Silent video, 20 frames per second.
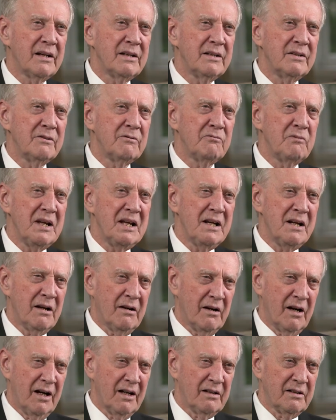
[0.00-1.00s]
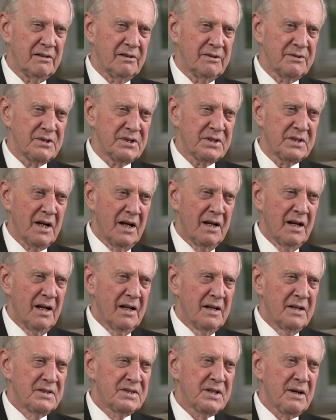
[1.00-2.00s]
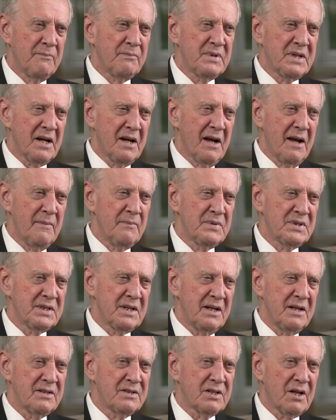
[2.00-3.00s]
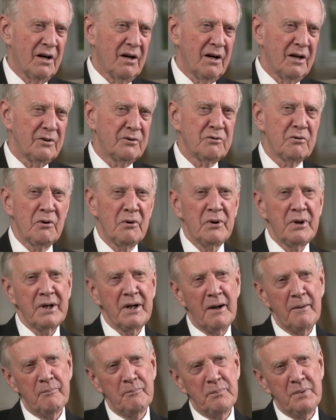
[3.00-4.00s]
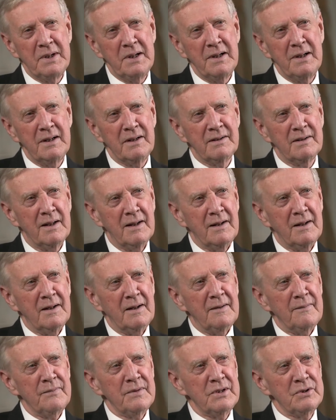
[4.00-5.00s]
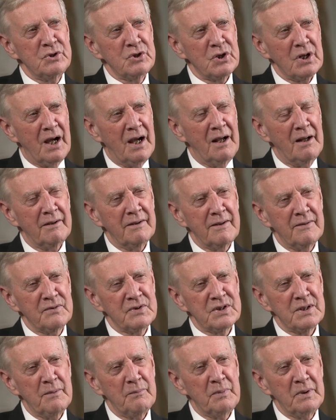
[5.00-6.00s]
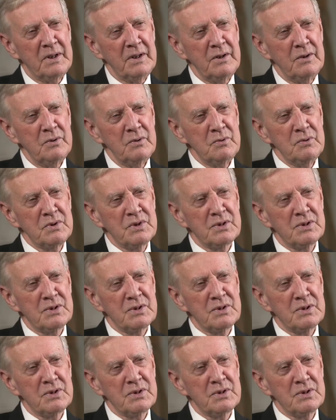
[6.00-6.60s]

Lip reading: You read articles sometimes that it's hard growing up being the child of somebody who's